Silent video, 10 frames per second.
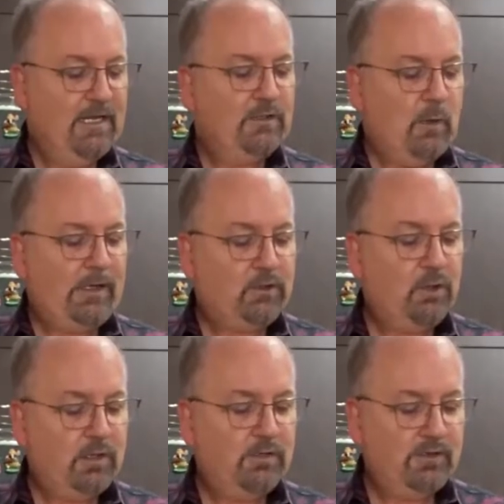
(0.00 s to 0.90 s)
So I
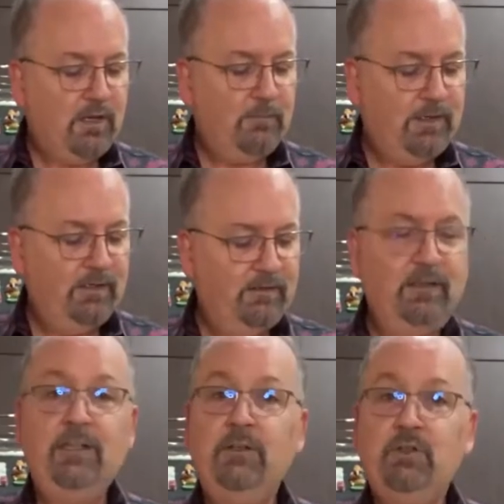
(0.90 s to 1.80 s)
took some
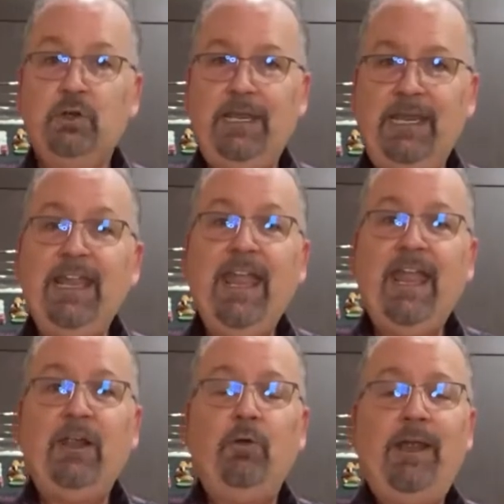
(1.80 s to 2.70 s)
turkey,
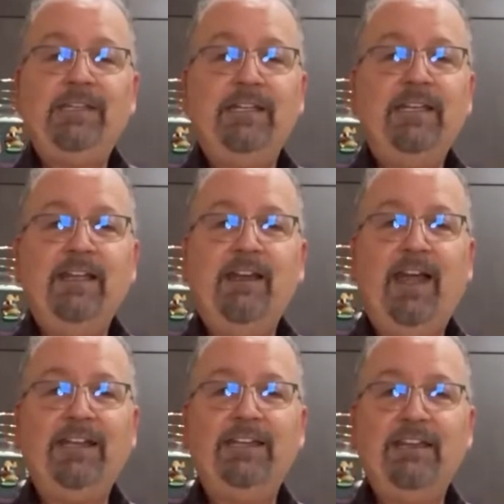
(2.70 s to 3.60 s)
and granted,
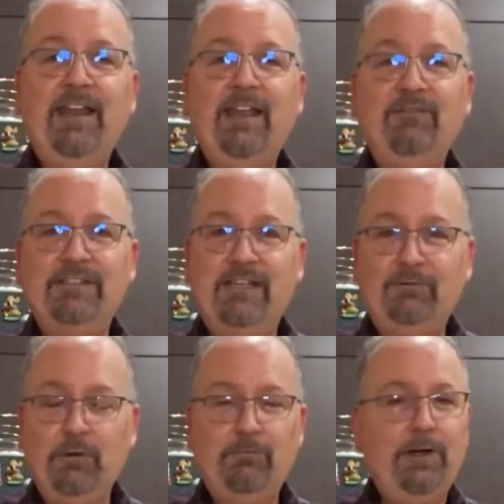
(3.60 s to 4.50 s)
I did not have this
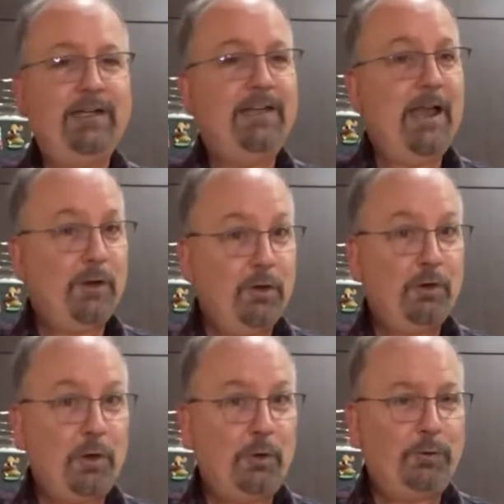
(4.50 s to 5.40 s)
left over. I did not
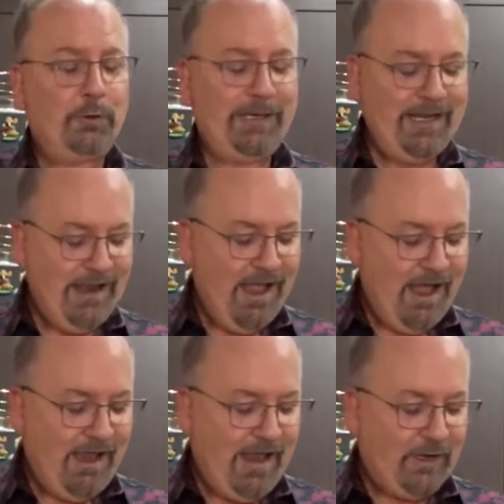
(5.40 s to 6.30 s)
cook a whole turkey.
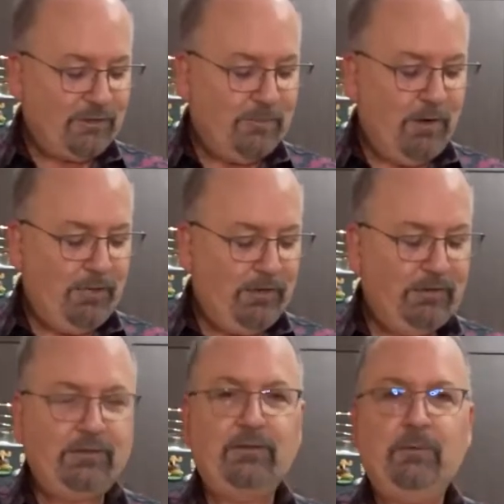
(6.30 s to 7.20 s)
I actually bought this
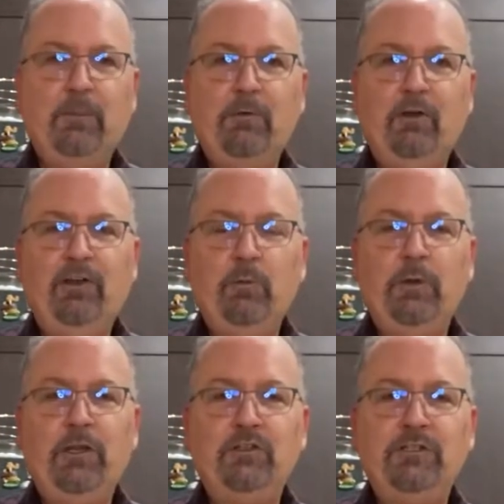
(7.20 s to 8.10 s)
at the supermarket where
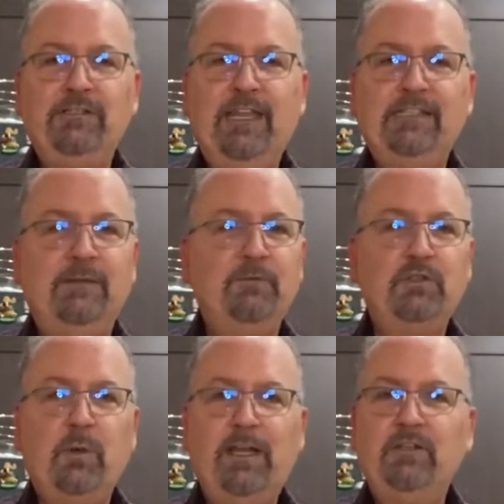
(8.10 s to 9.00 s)
you could just get some
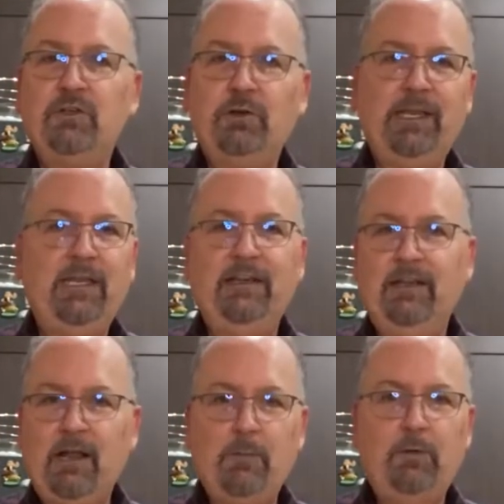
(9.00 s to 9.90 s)
shredded turkey, you
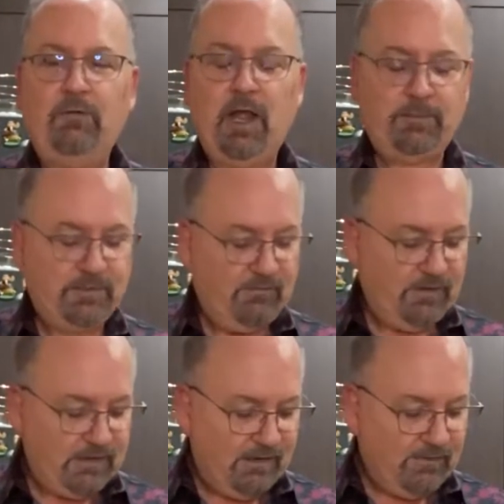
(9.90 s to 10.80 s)
get a couple of cups of
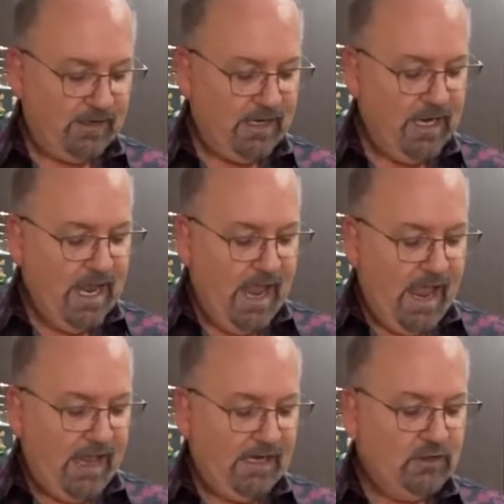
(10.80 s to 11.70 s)
it and everything.
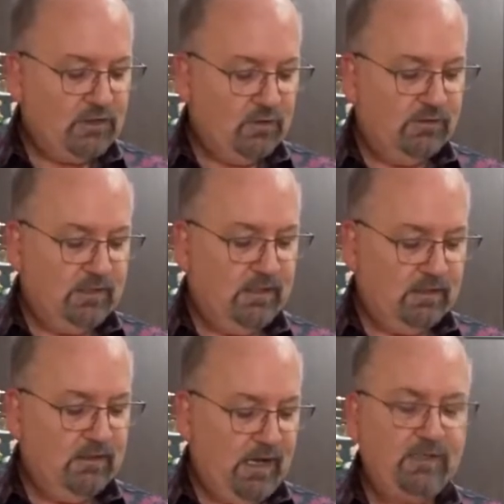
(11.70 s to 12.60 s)
And I just did
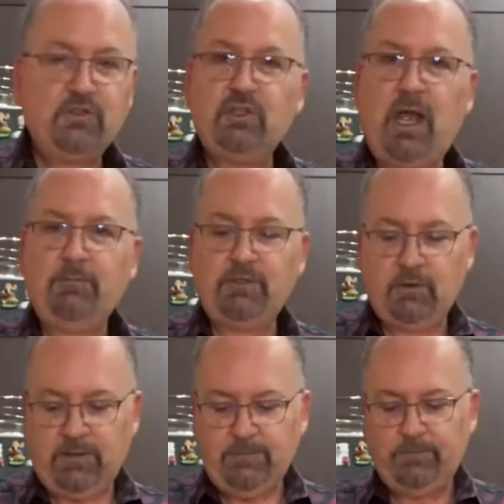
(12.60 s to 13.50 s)
a nice chop
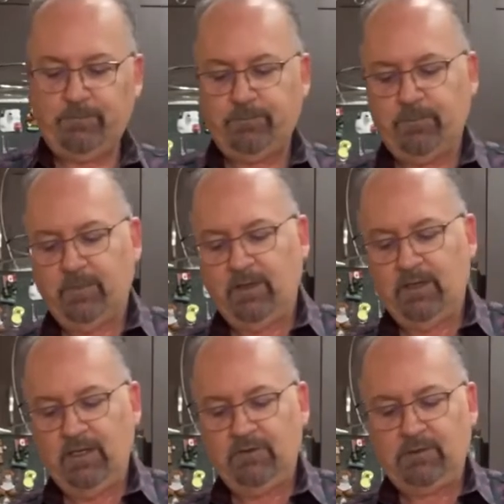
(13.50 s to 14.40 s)
to it.
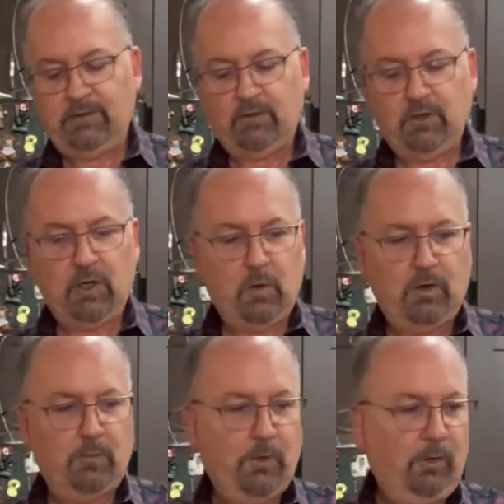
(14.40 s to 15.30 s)
So that's going to go in
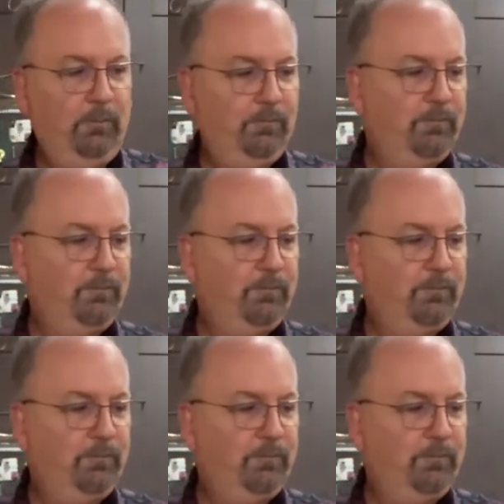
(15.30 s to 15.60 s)
our bowl.